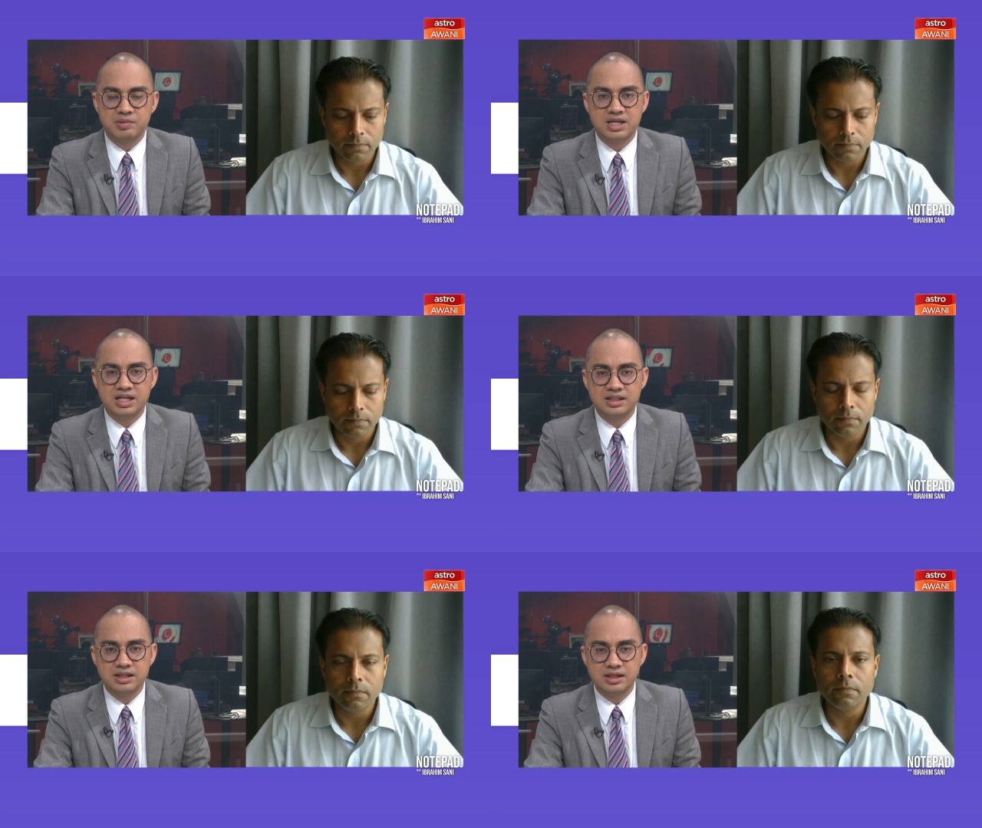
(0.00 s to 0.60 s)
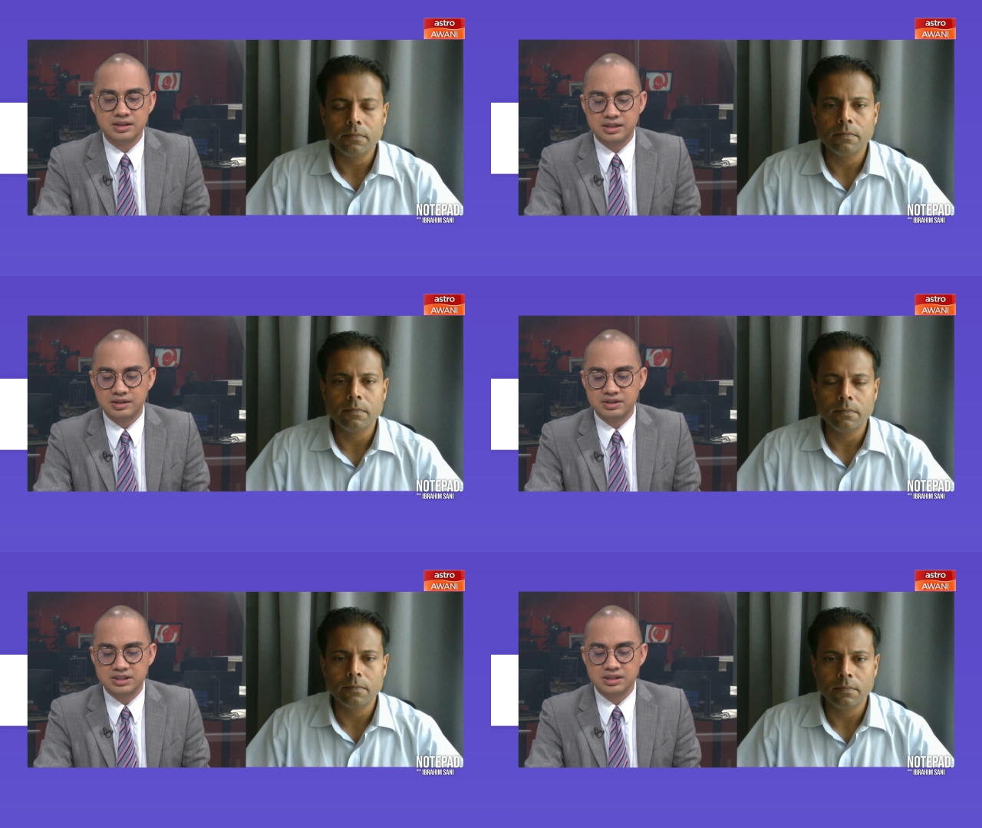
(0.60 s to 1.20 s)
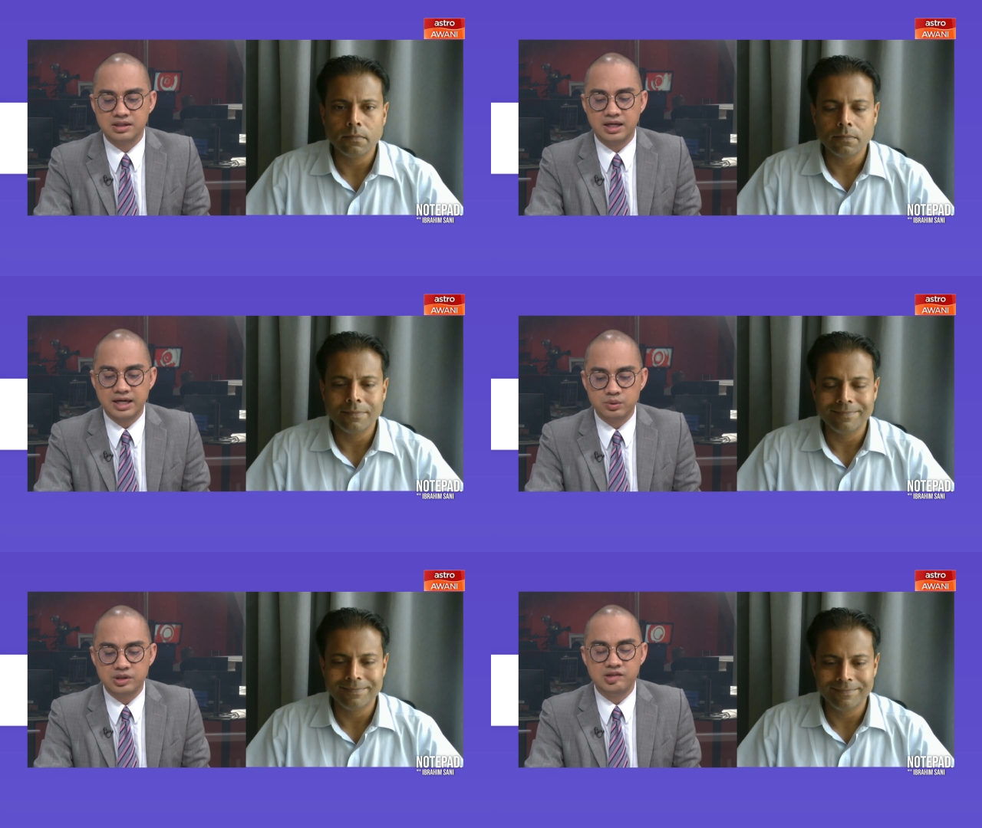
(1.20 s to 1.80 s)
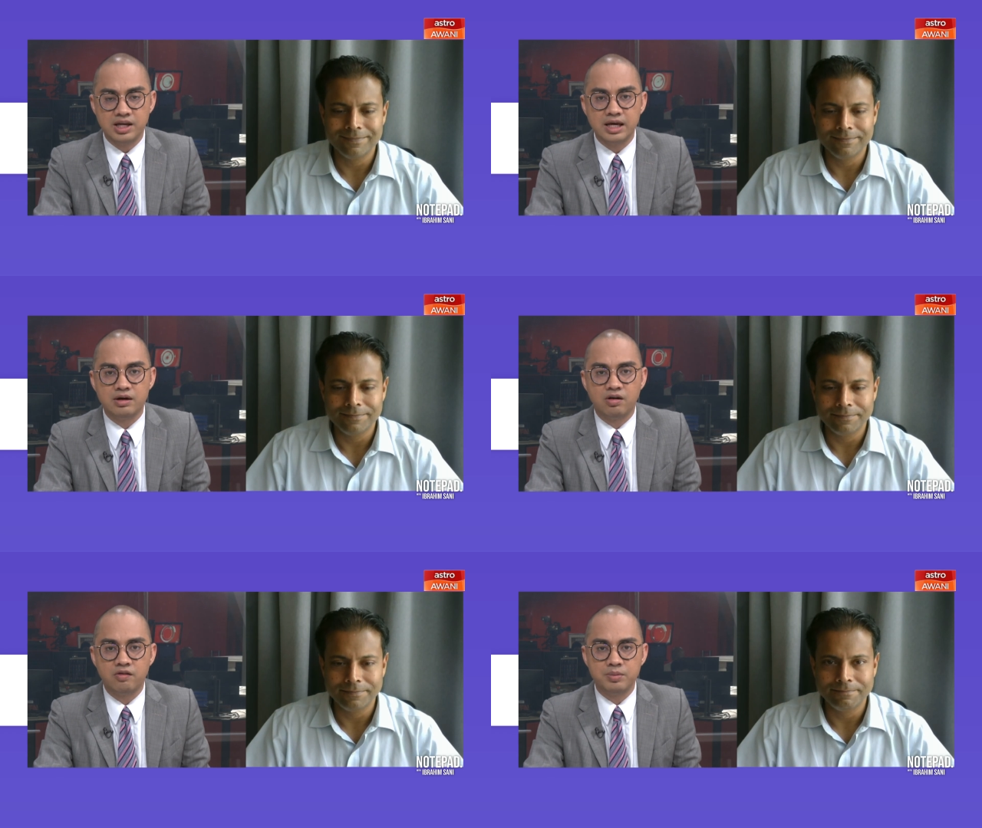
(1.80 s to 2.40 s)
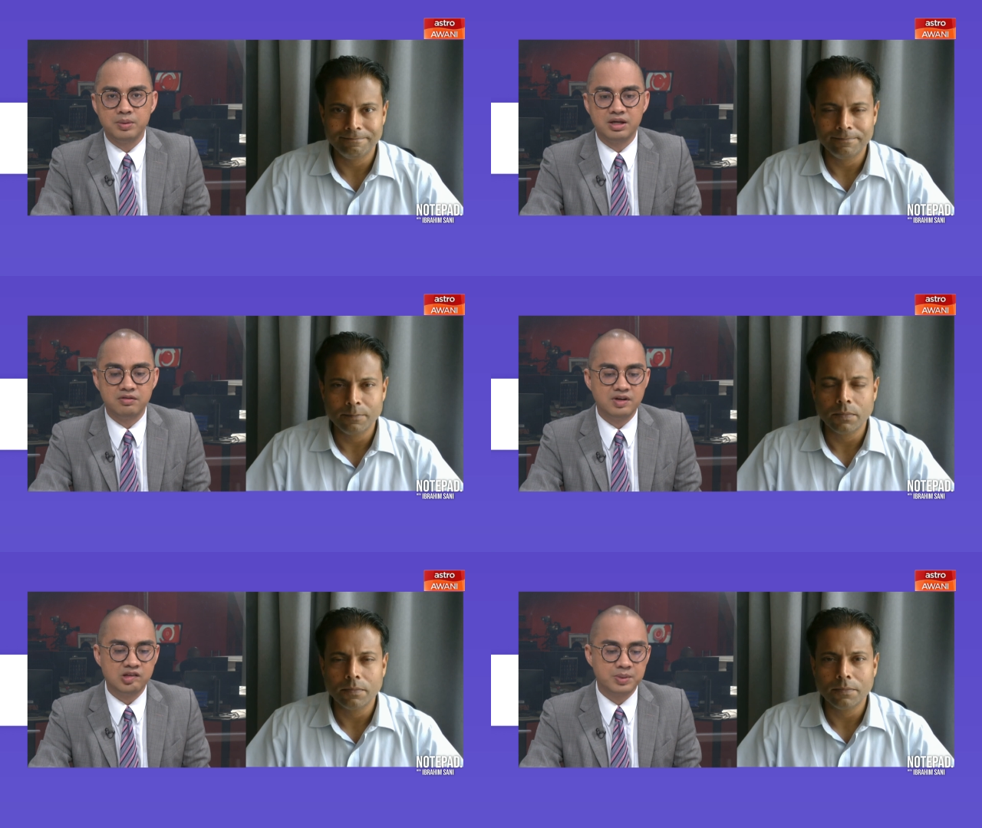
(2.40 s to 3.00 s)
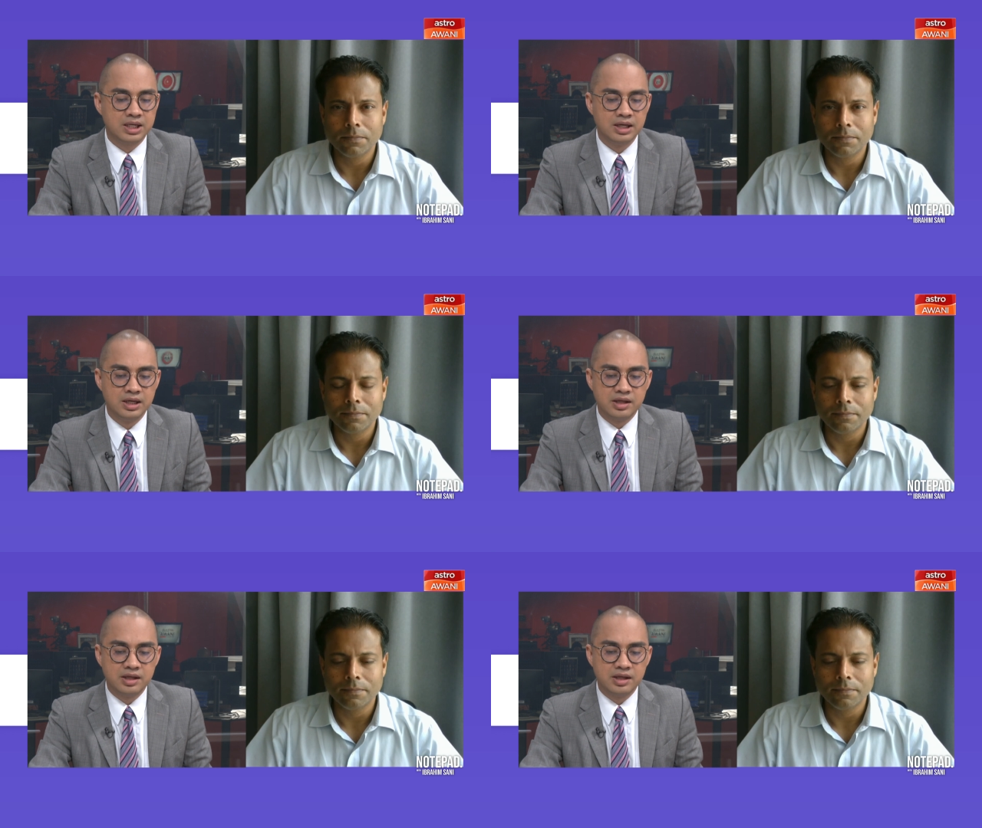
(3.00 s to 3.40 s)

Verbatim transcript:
Speaker 1: Pathmakanthan, the Regional Equities Head of Maybank Investment.